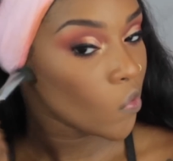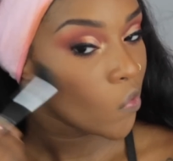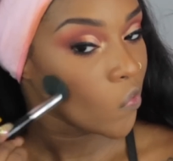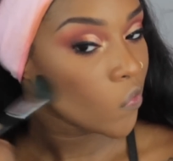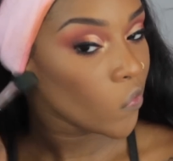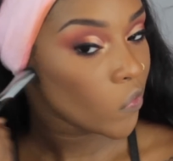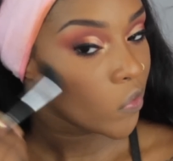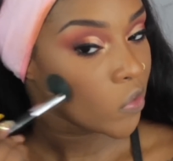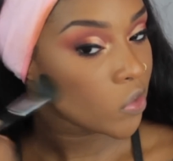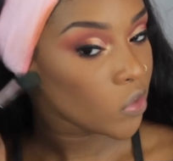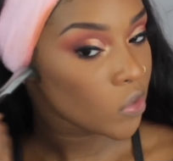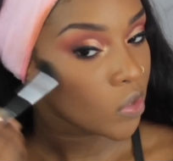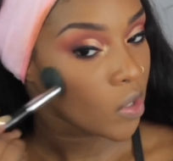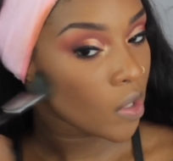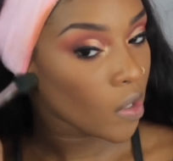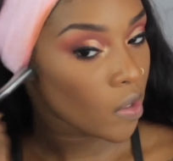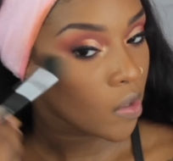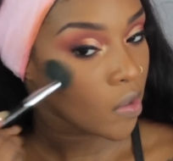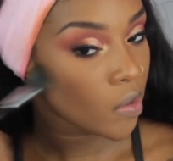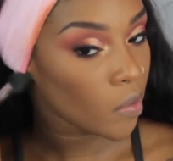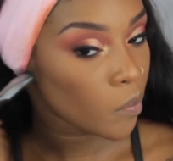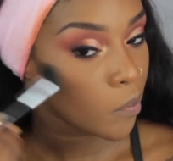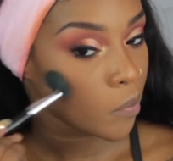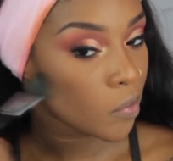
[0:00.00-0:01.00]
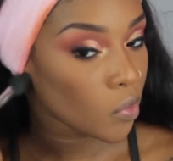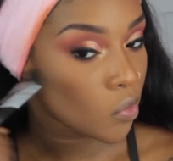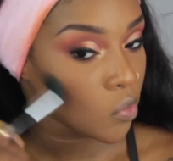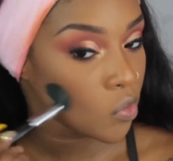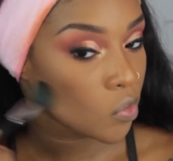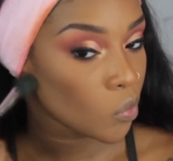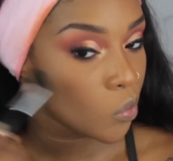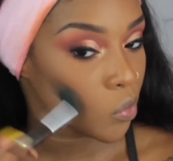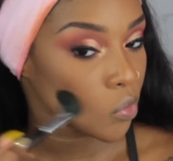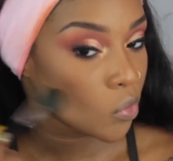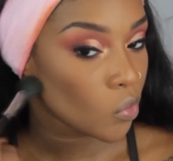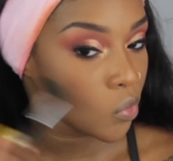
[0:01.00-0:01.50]
if it's not a
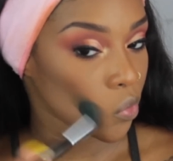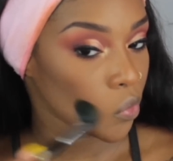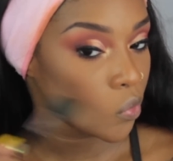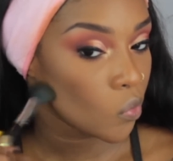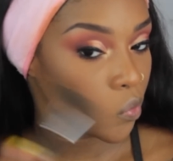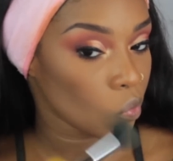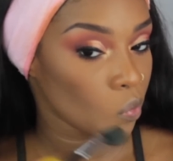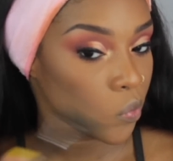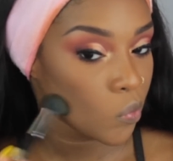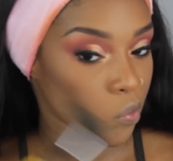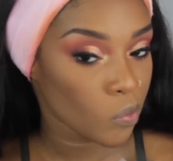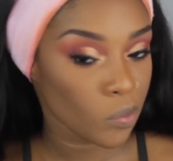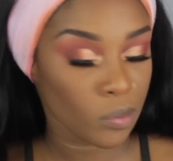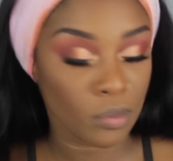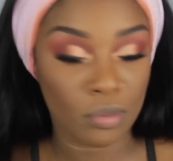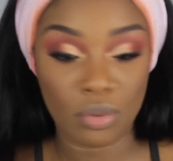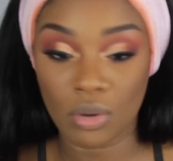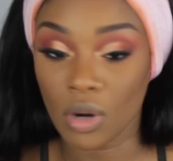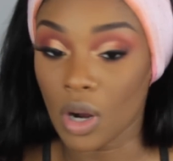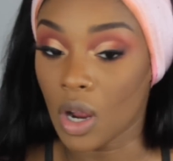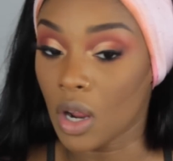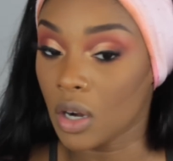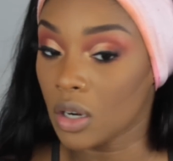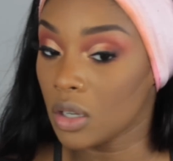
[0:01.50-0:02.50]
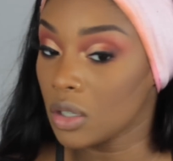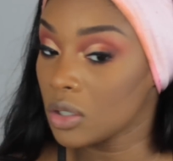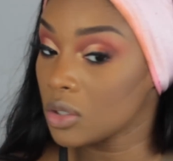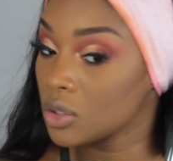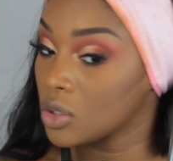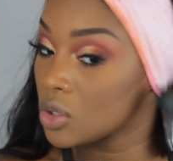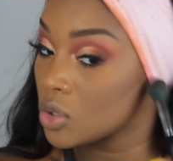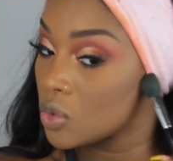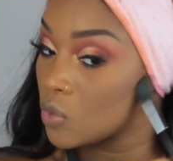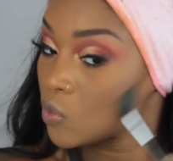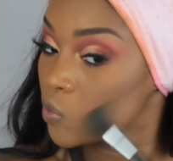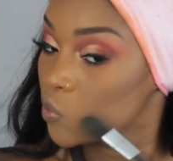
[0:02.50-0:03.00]
buildable
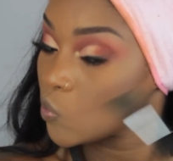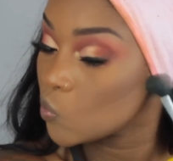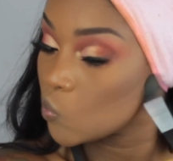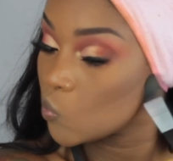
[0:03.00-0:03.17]
product.